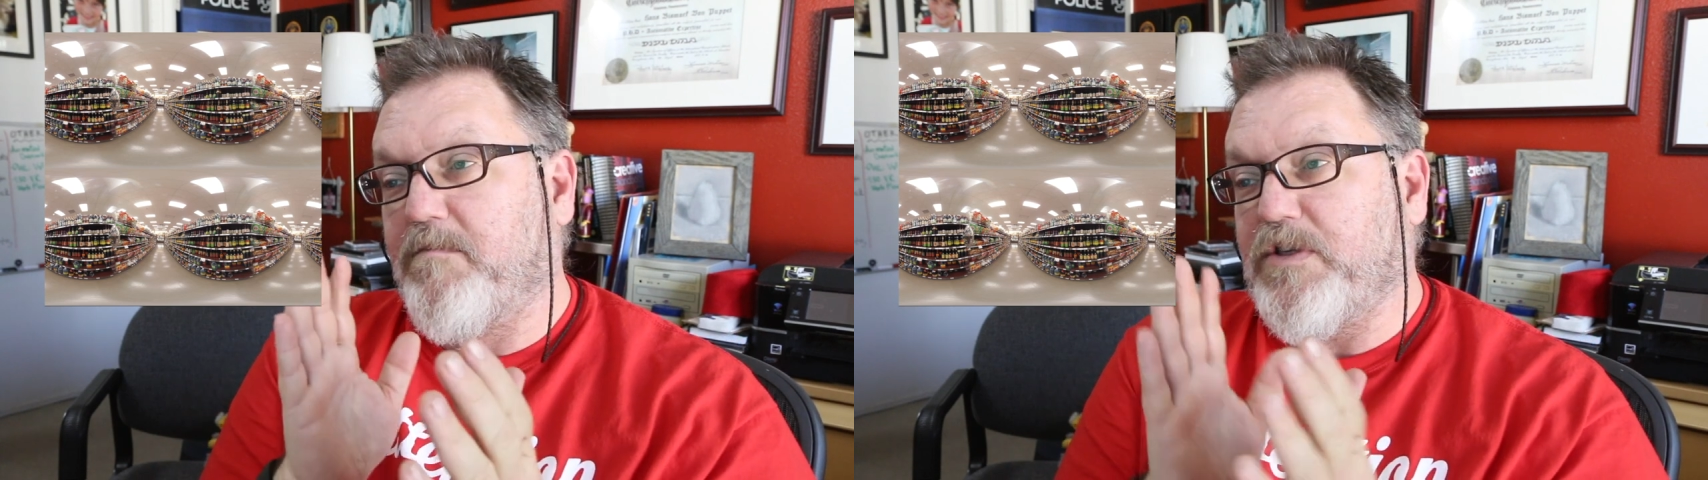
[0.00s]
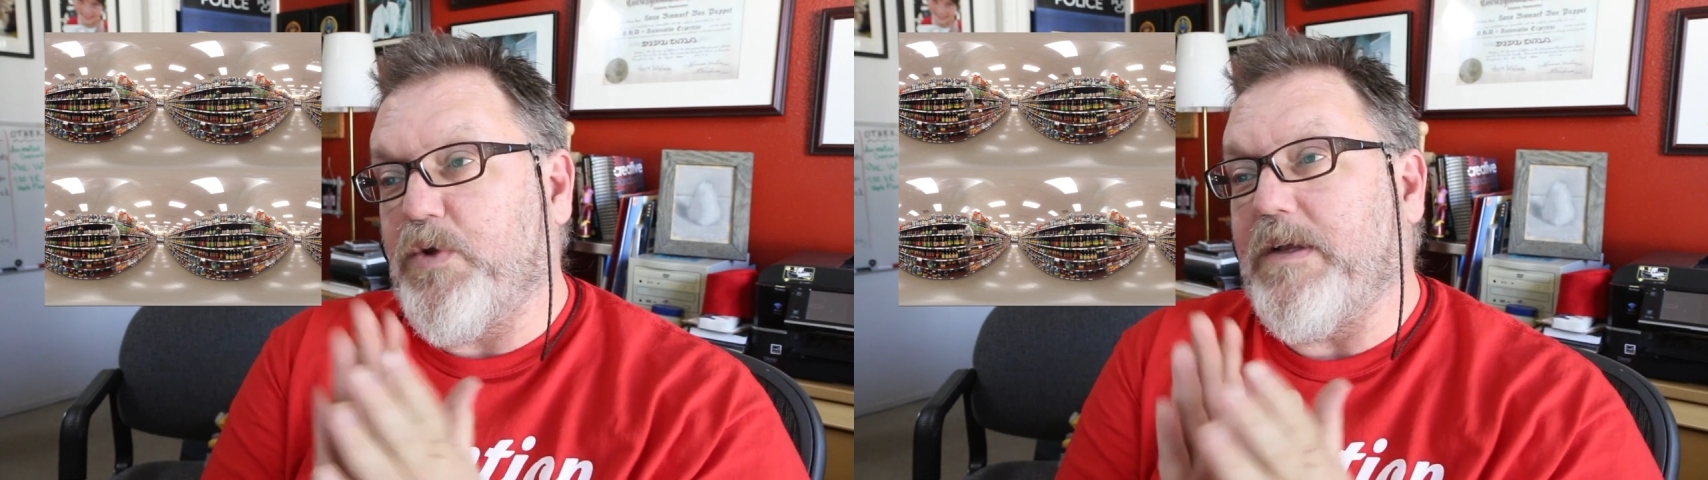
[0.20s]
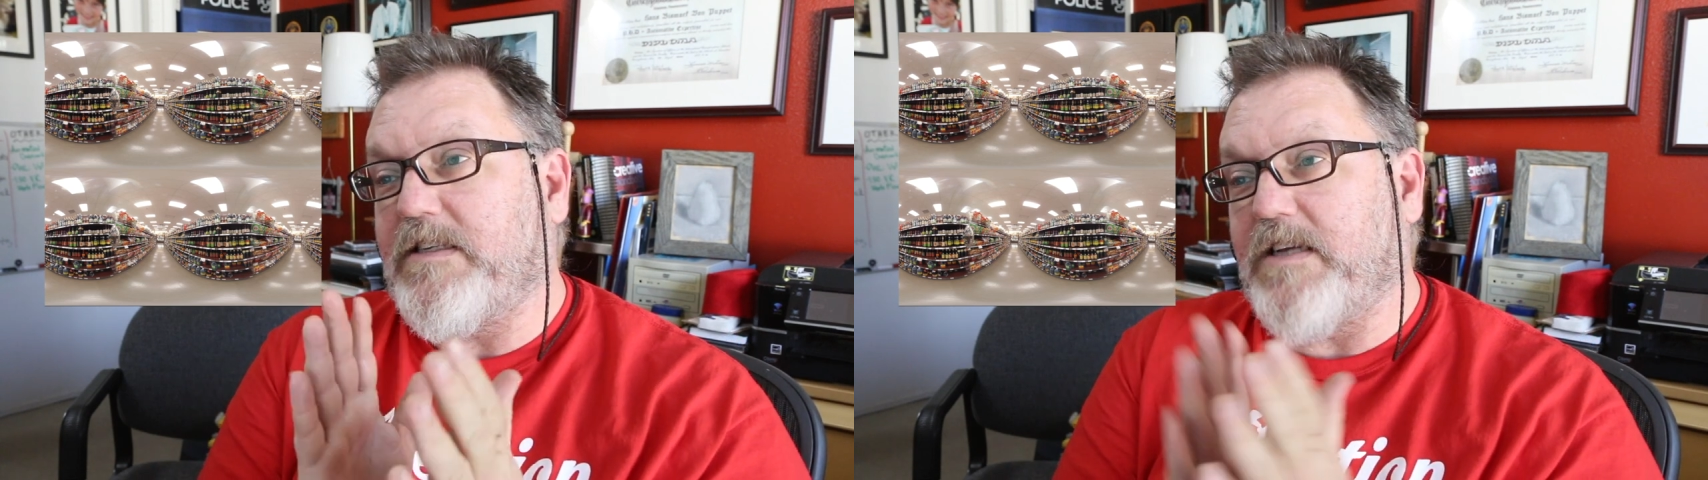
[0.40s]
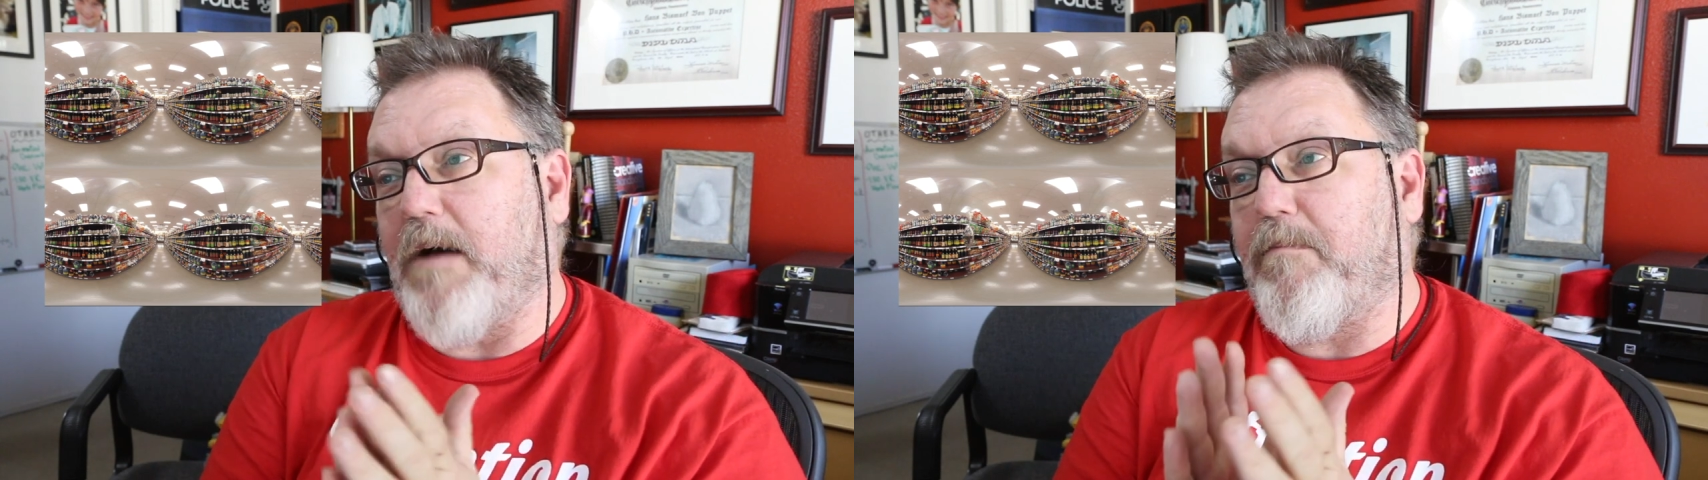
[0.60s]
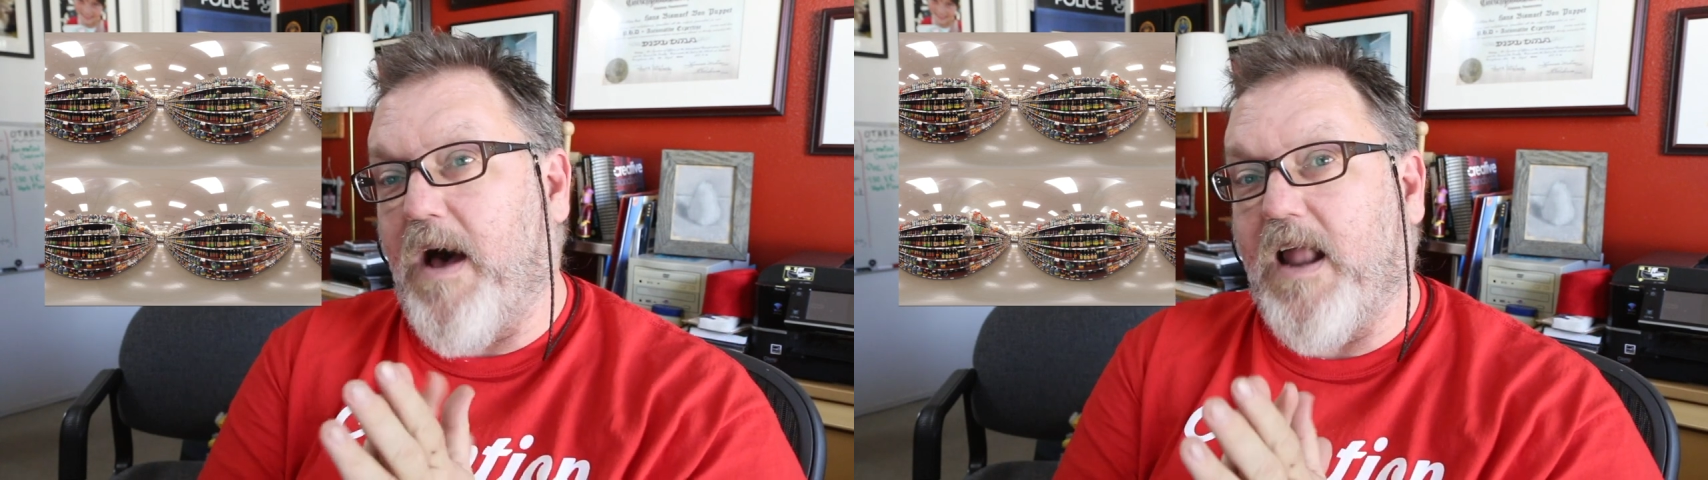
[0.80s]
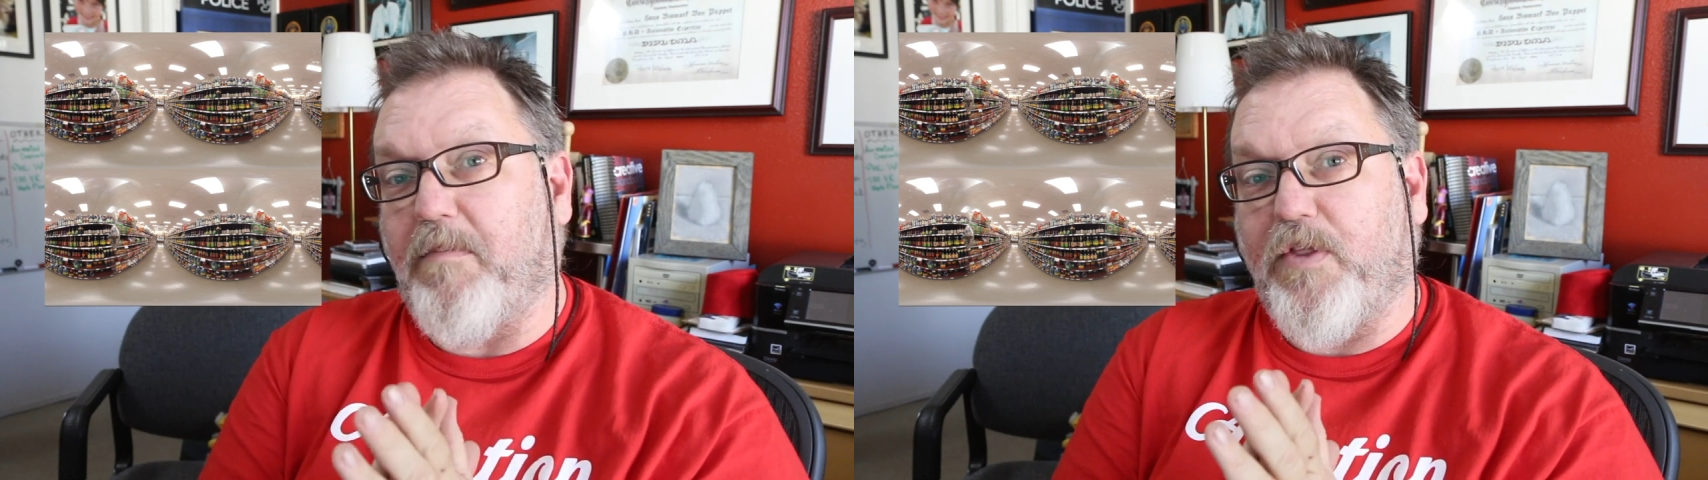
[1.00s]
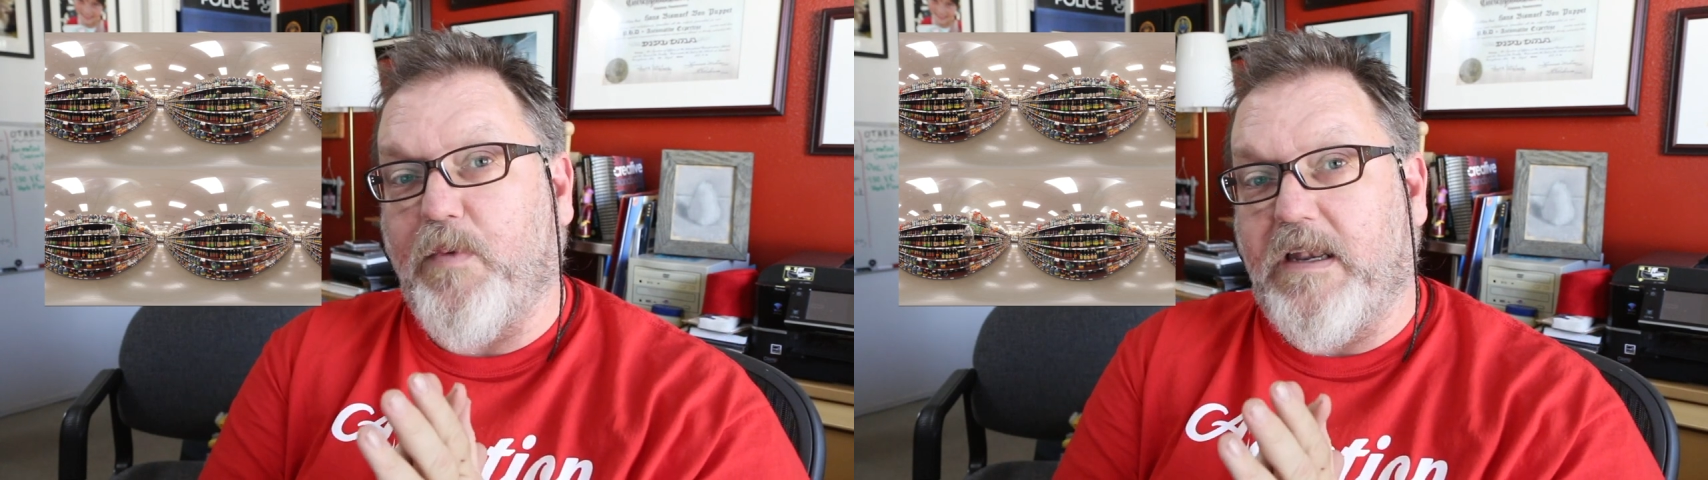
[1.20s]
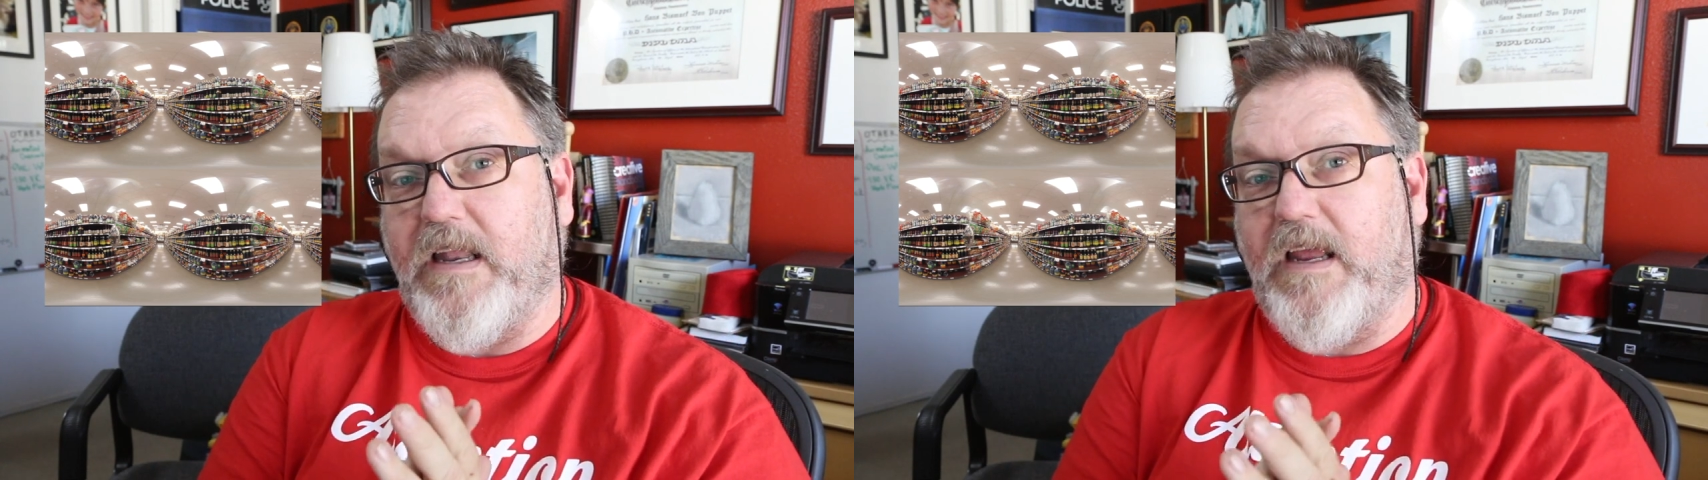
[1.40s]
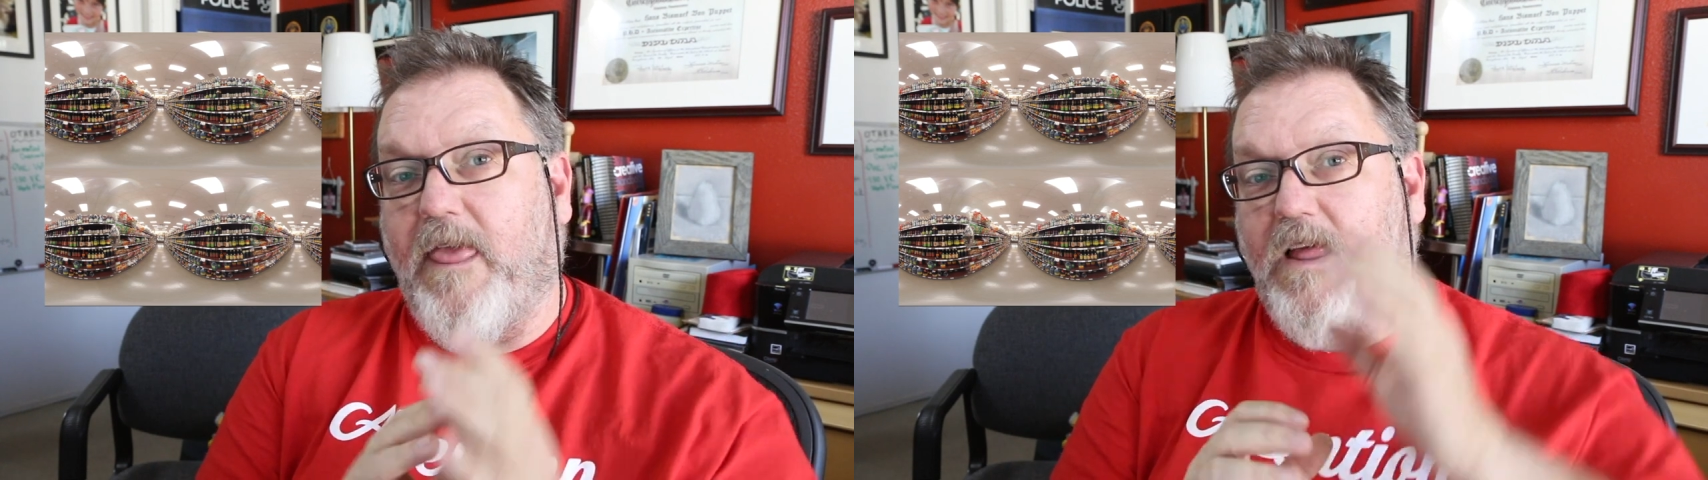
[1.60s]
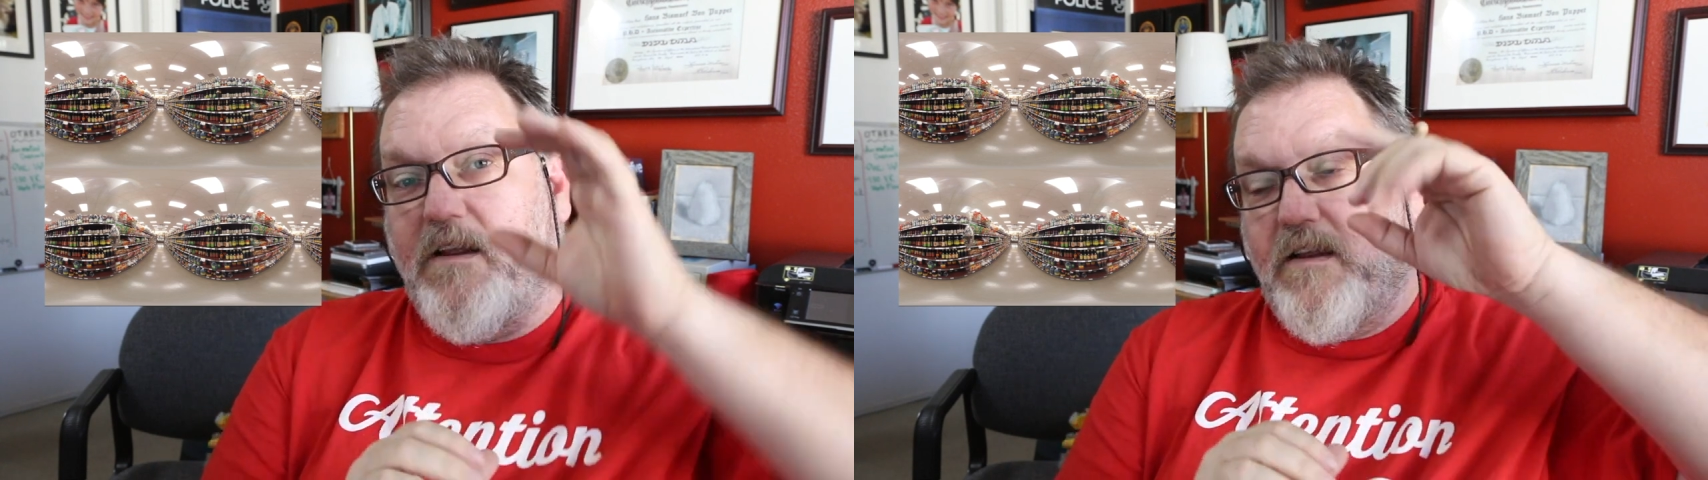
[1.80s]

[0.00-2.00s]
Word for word: But doing top bottom 3D,